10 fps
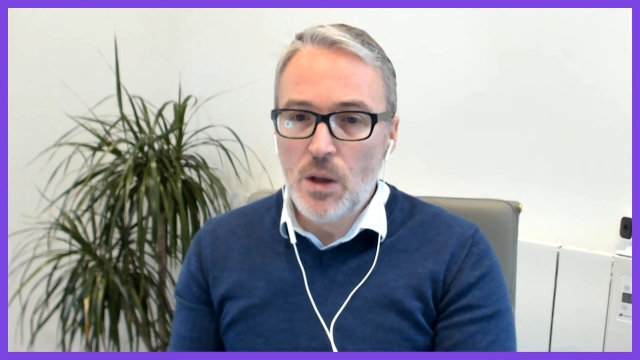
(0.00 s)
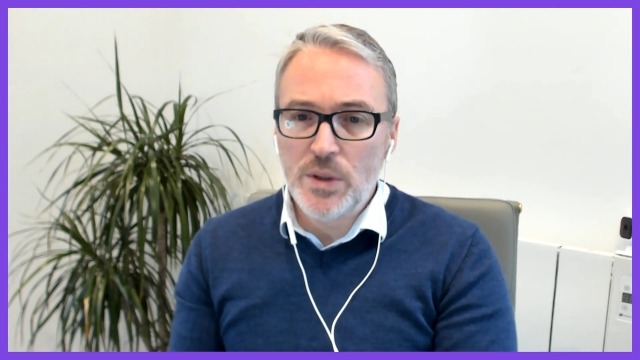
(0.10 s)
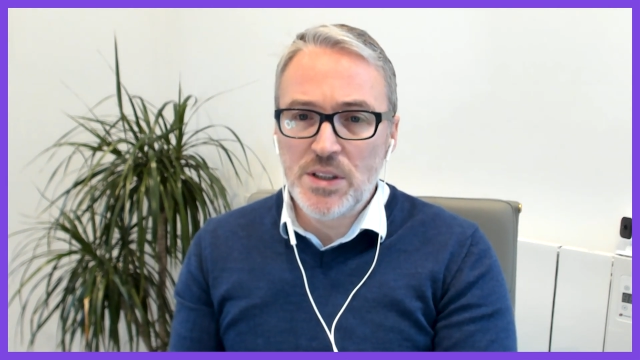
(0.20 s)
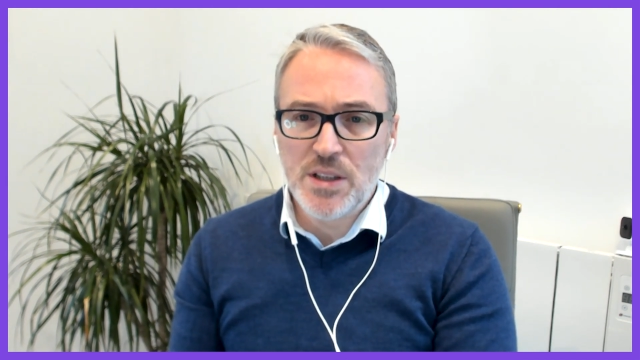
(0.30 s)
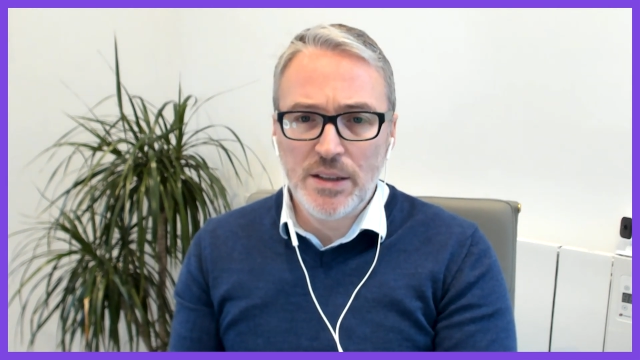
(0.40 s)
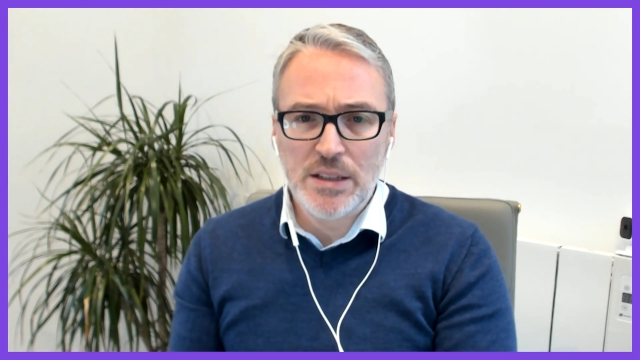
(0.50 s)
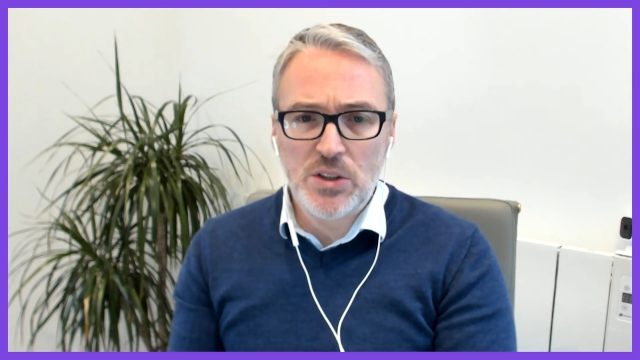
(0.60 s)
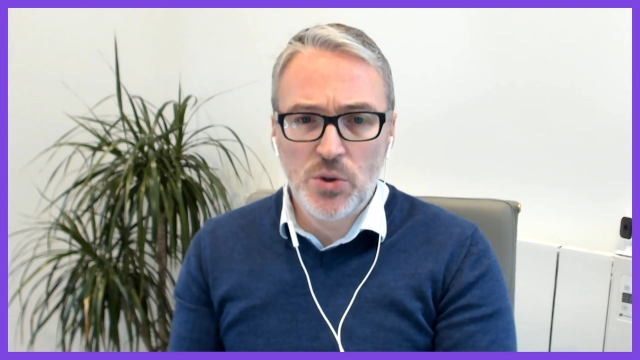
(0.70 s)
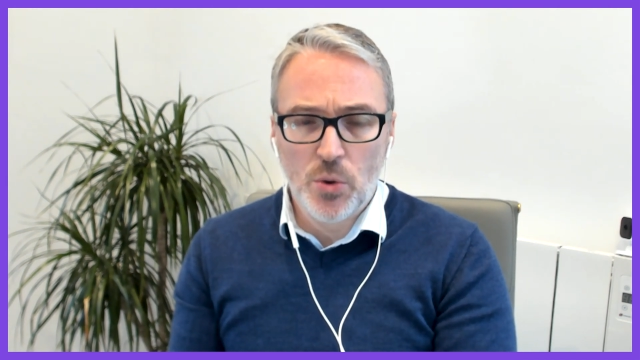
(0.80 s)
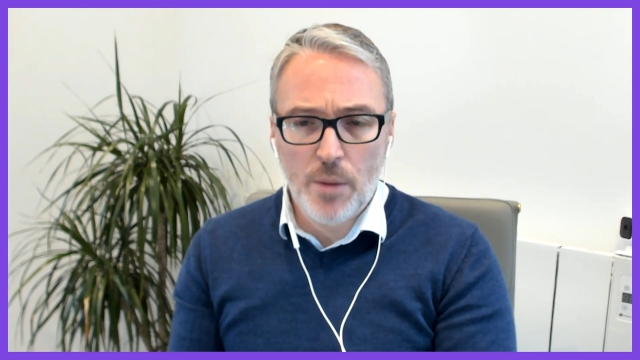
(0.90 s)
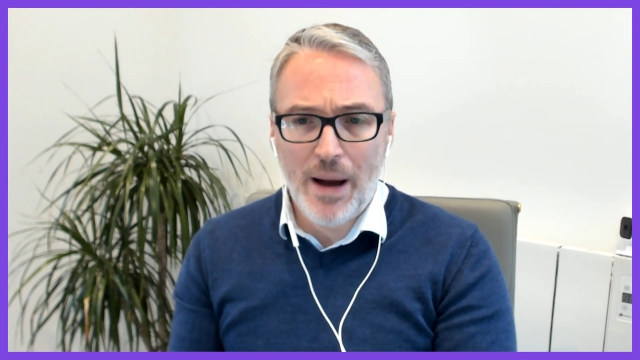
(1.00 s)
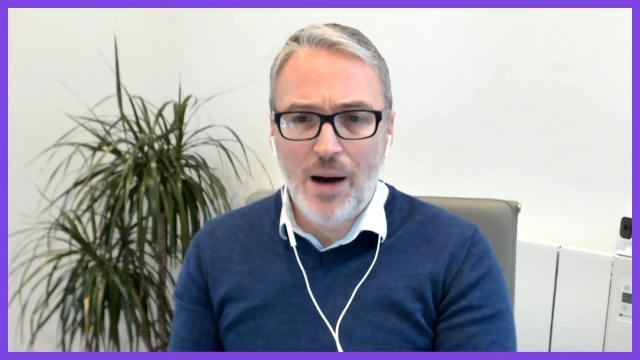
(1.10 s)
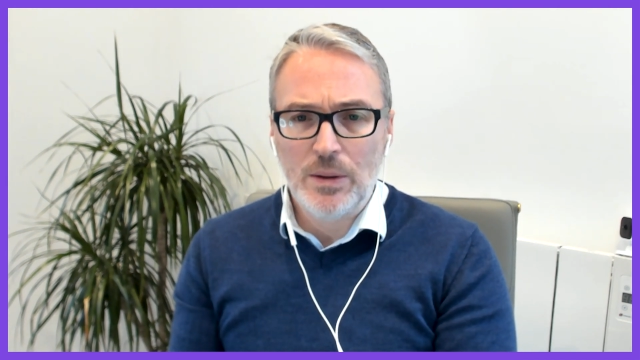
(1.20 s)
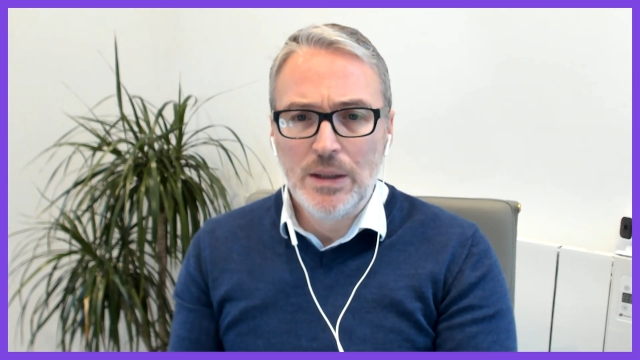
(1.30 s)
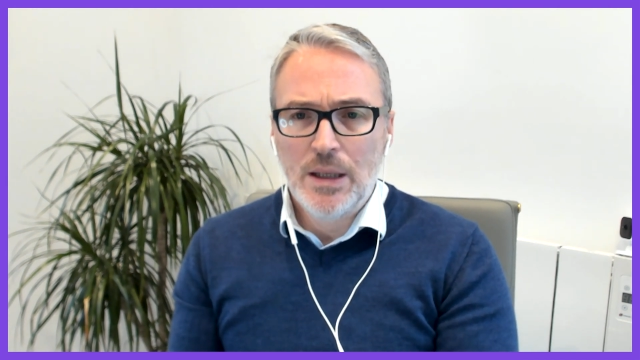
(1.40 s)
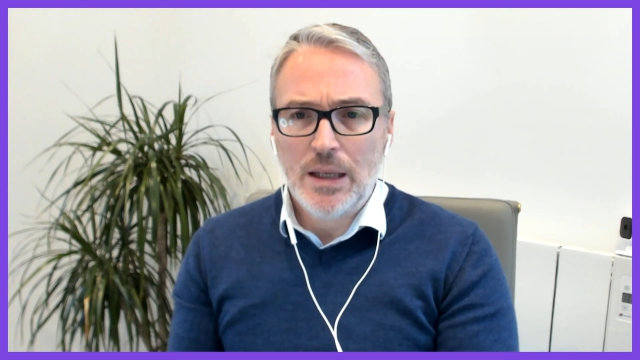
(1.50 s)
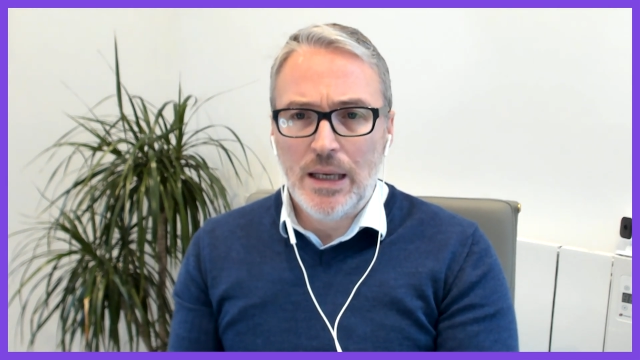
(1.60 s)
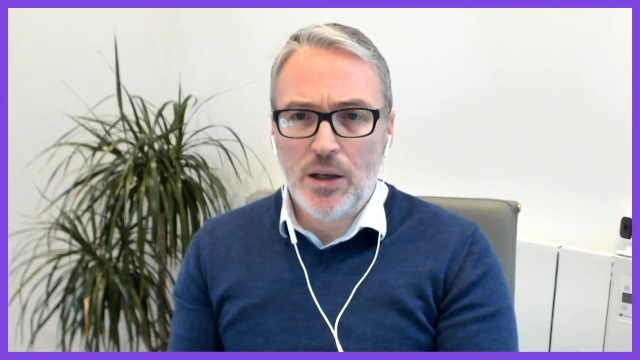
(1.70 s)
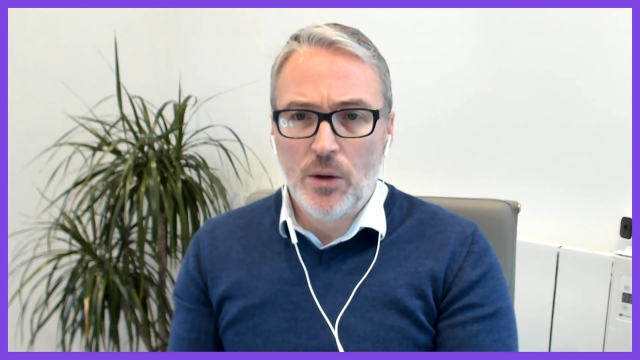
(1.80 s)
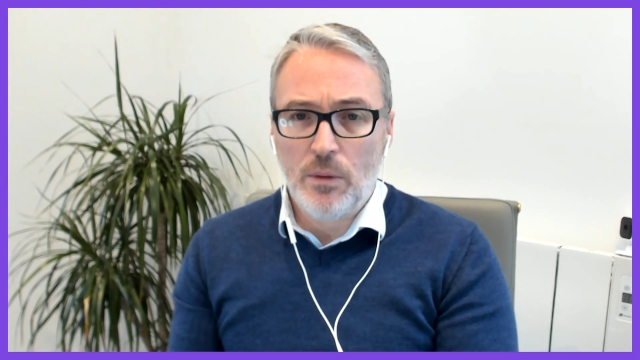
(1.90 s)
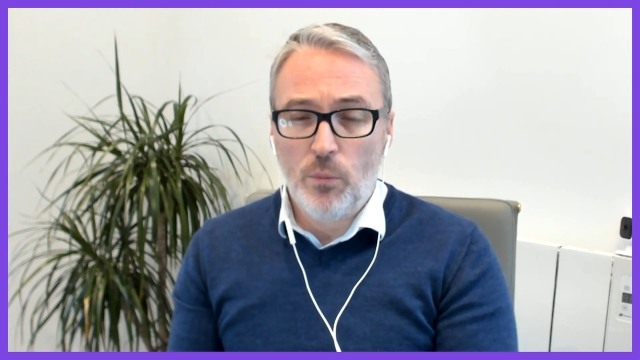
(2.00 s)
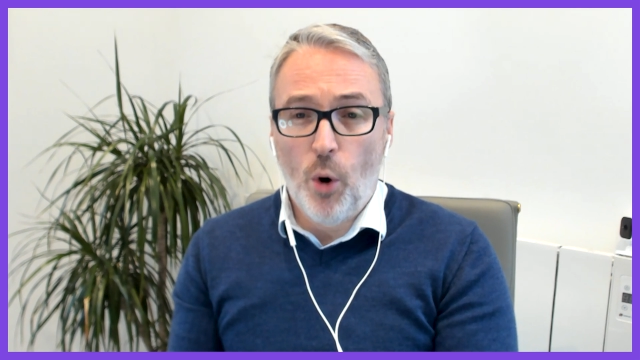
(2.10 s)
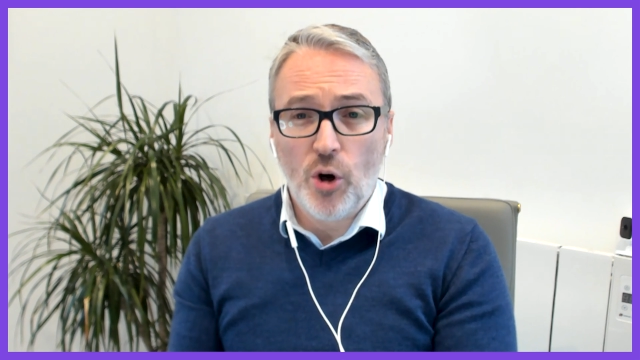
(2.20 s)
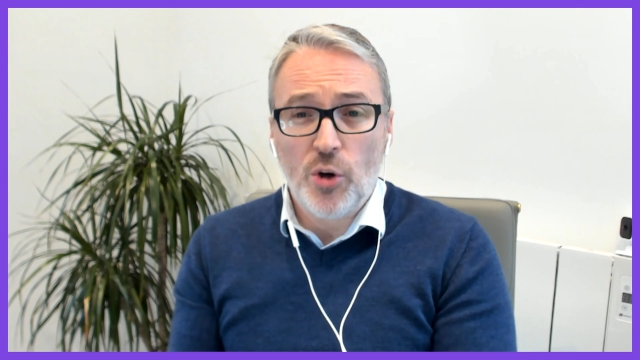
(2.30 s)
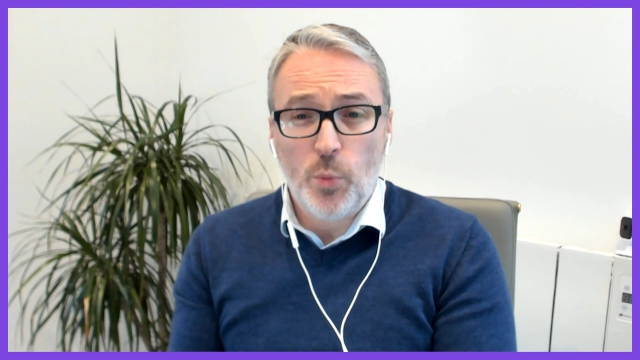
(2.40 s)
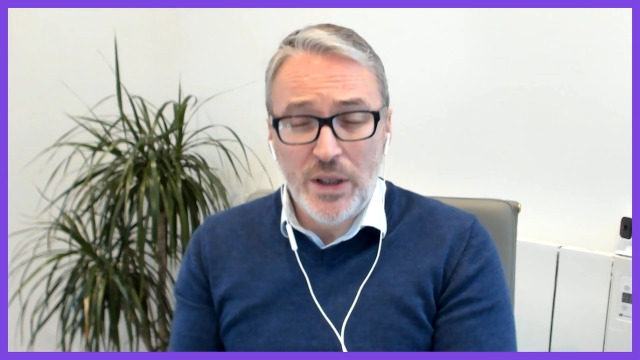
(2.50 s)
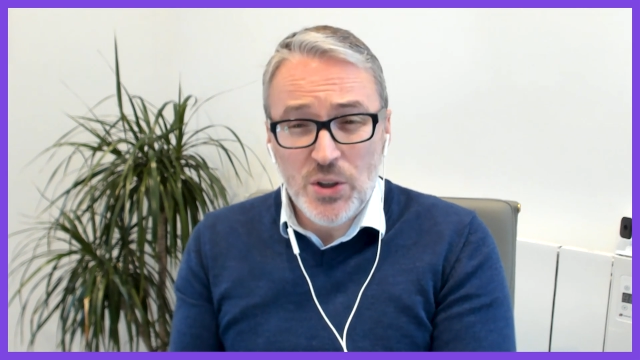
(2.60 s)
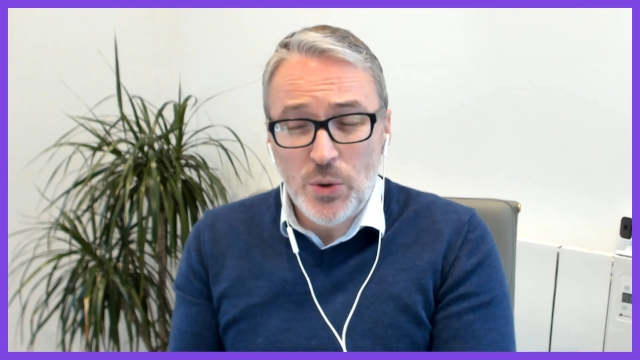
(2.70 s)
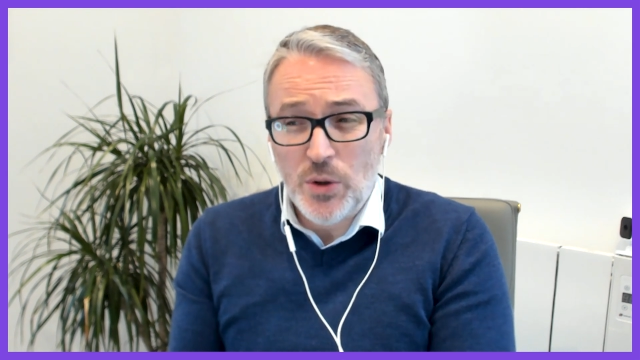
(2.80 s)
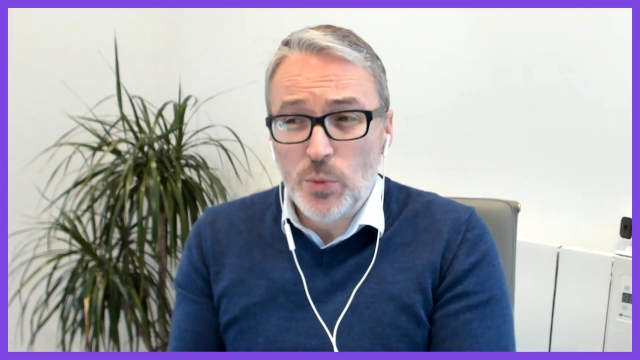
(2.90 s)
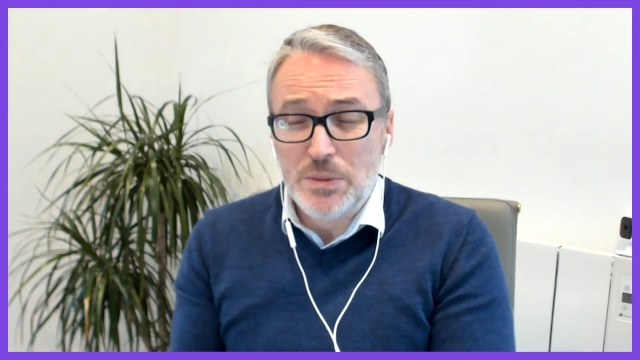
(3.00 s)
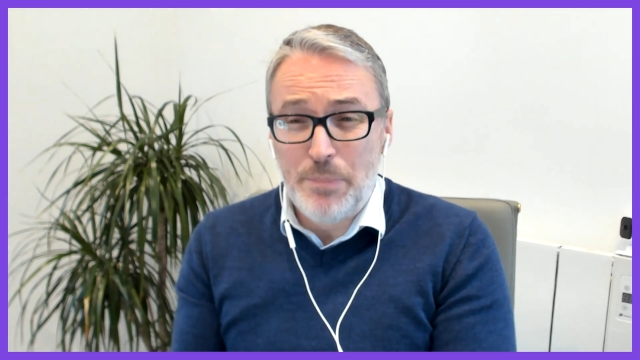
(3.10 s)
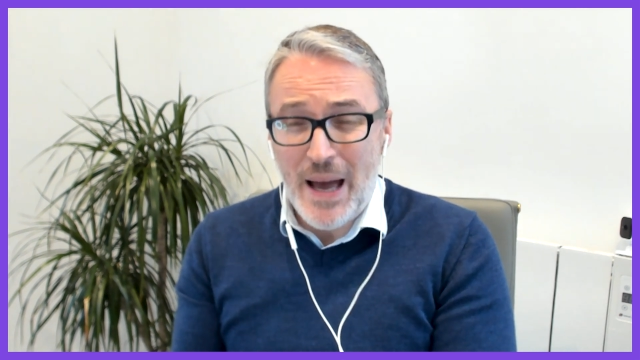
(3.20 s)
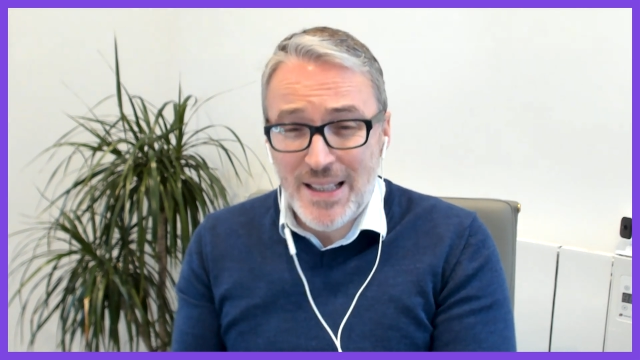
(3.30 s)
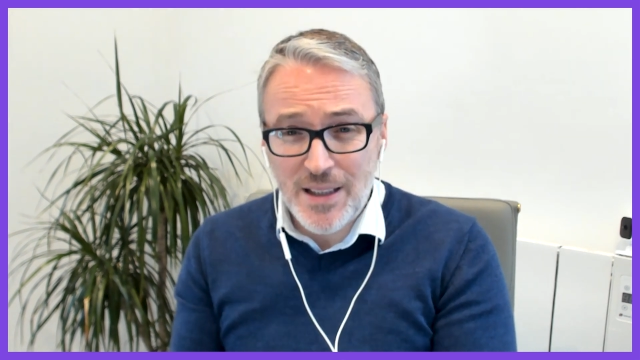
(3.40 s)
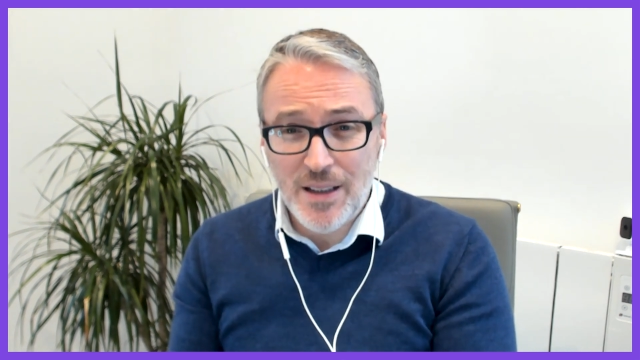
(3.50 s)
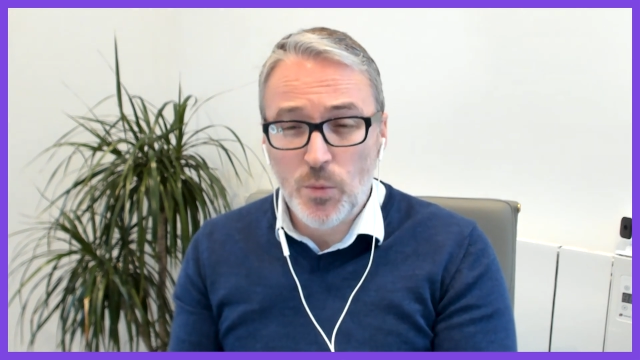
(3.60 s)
We'd started to talk about, you know, what could we do that was better?